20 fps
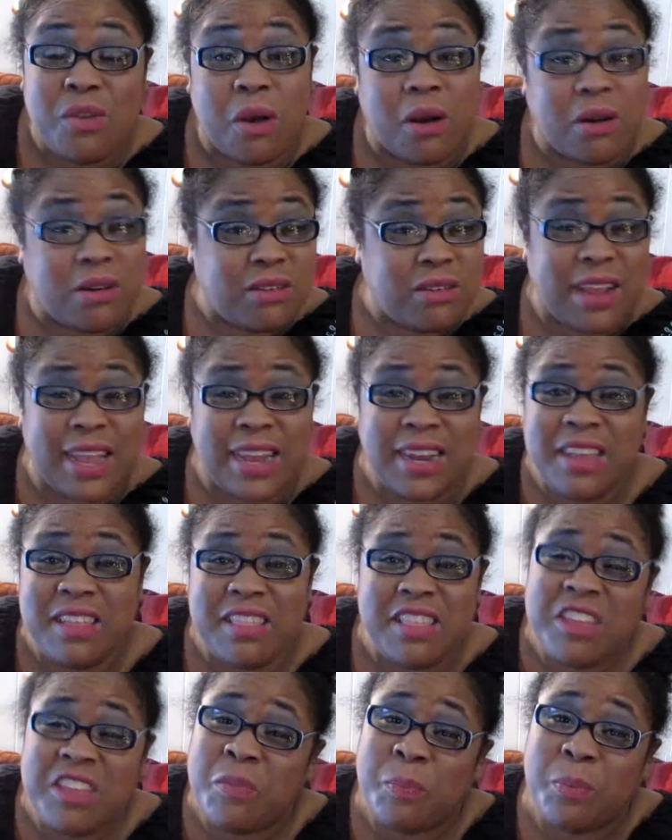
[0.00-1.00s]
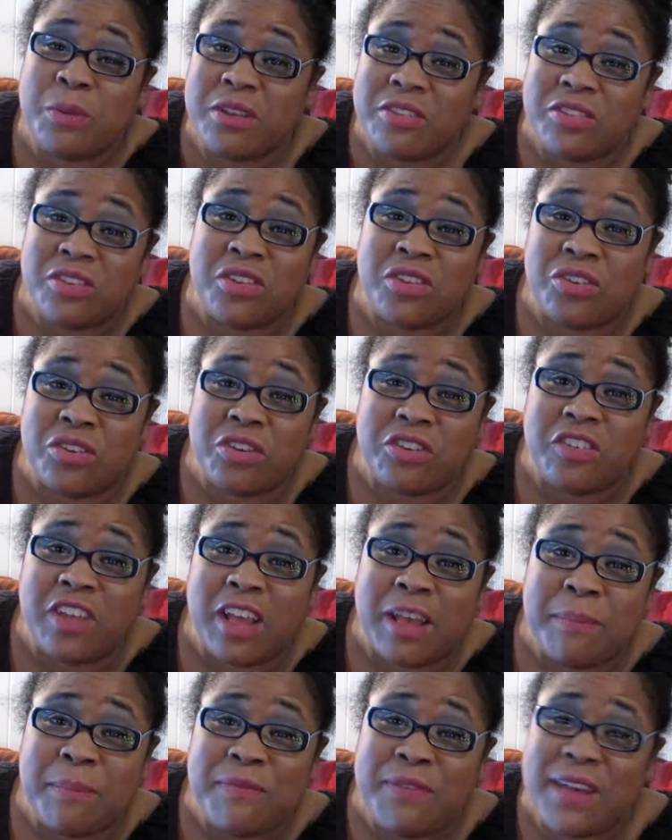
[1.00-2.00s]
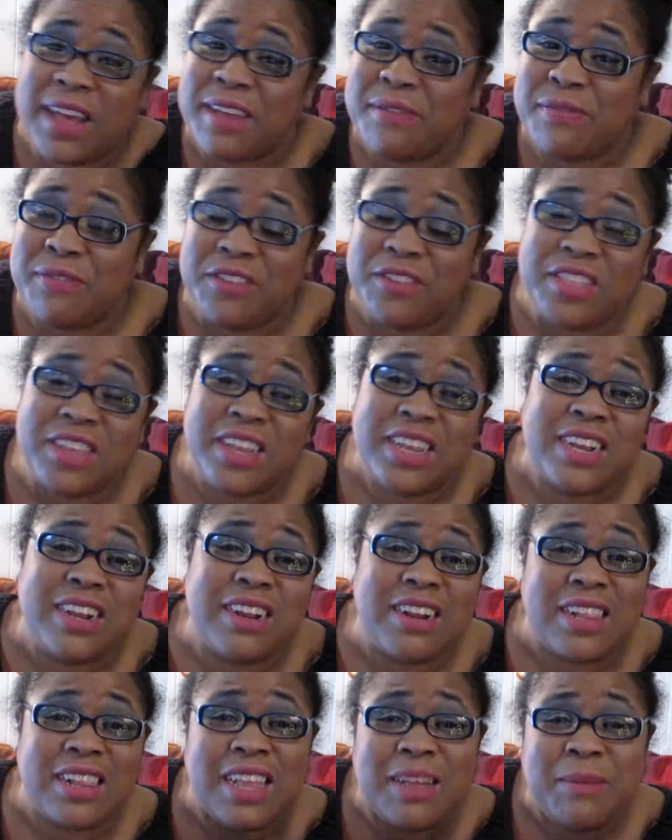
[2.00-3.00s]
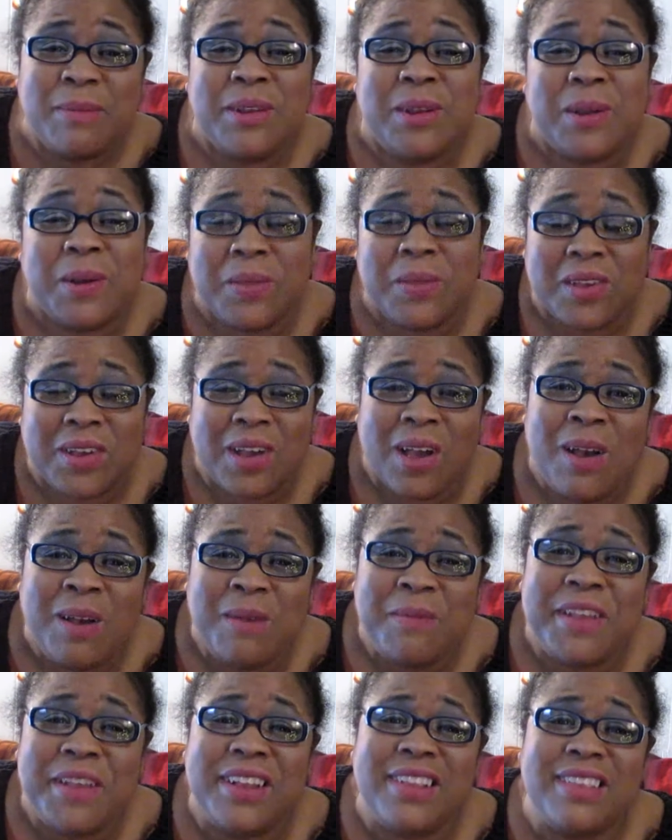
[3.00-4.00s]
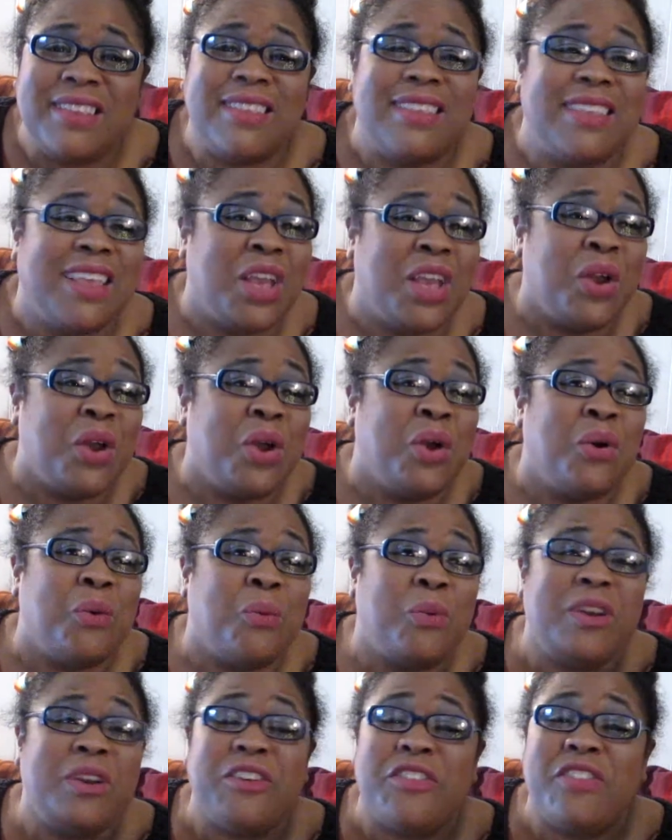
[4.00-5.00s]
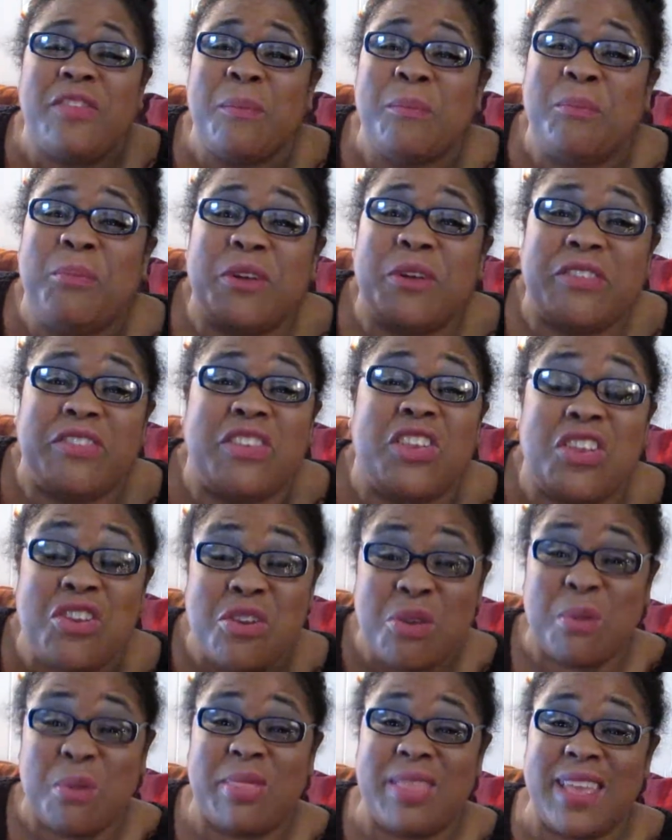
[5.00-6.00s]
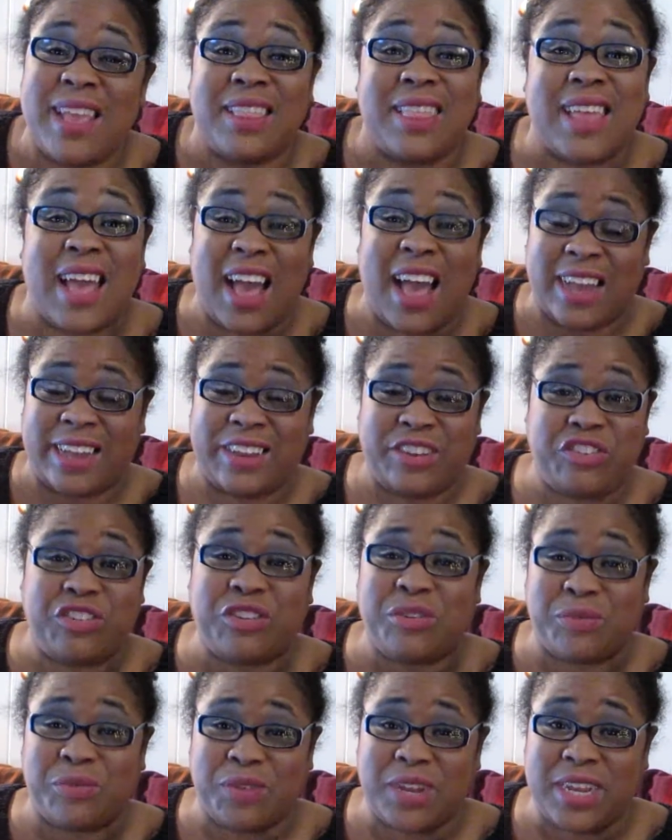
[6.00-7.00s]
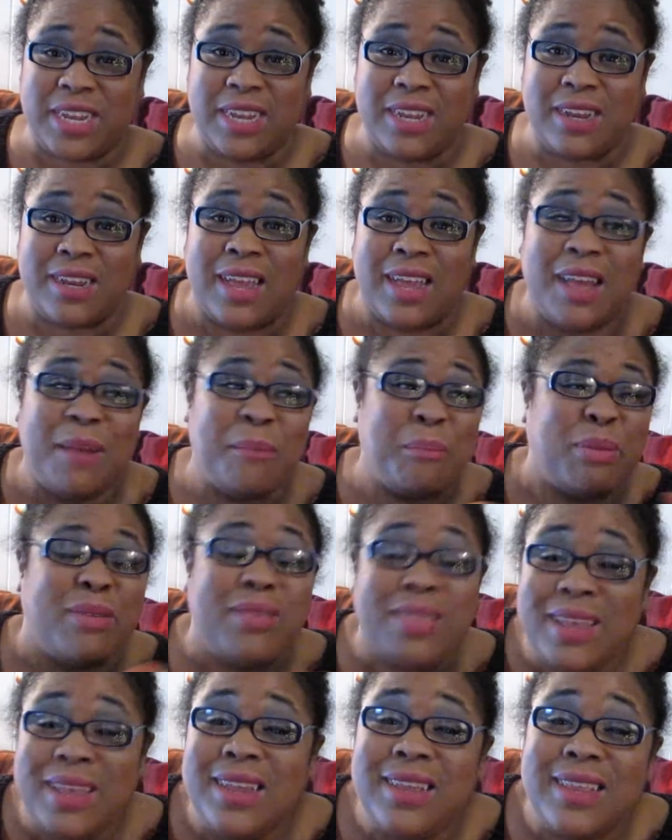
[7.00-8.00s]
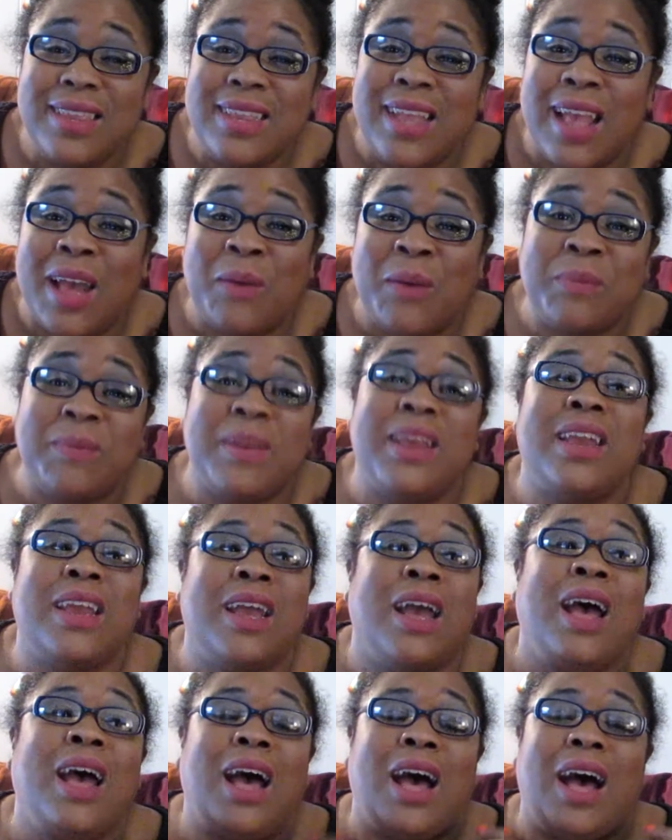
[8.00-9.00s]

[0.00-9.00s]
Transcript: Are any of these books in your top 5 for the year? Let me know in the comments. What are some books that you think that I should read? Please tell me.